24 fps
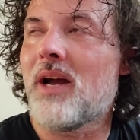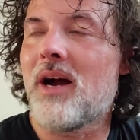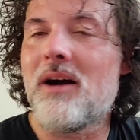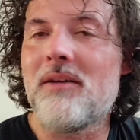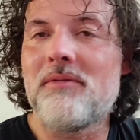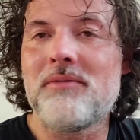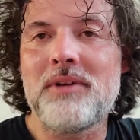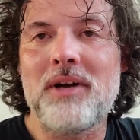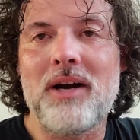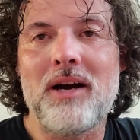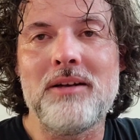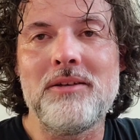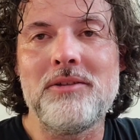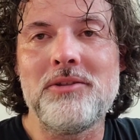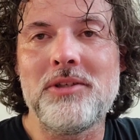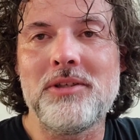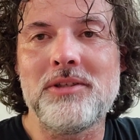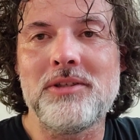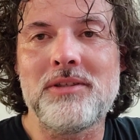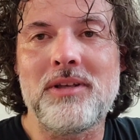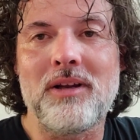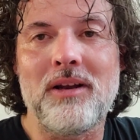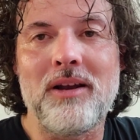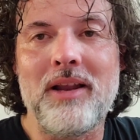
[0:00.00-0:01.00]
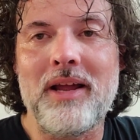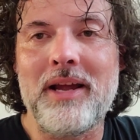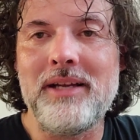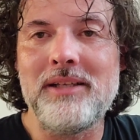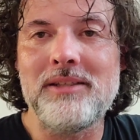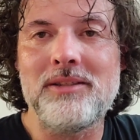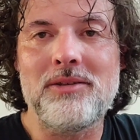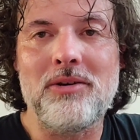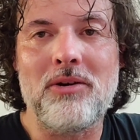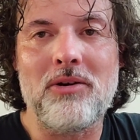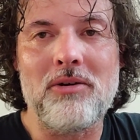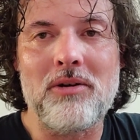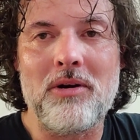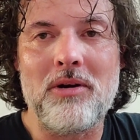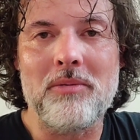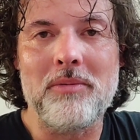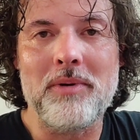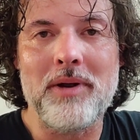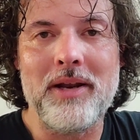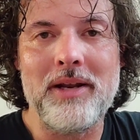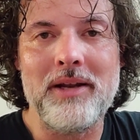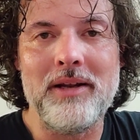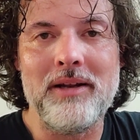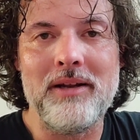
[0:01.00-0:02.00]
I've gotten just a late start
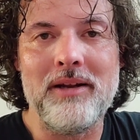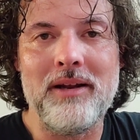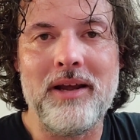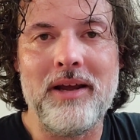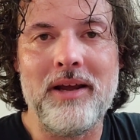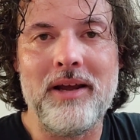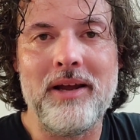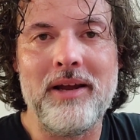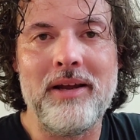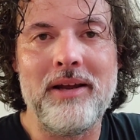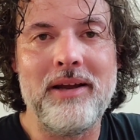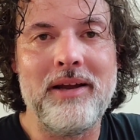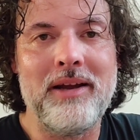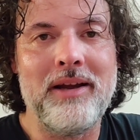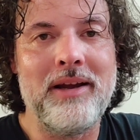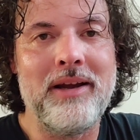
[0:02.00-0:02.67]
already today.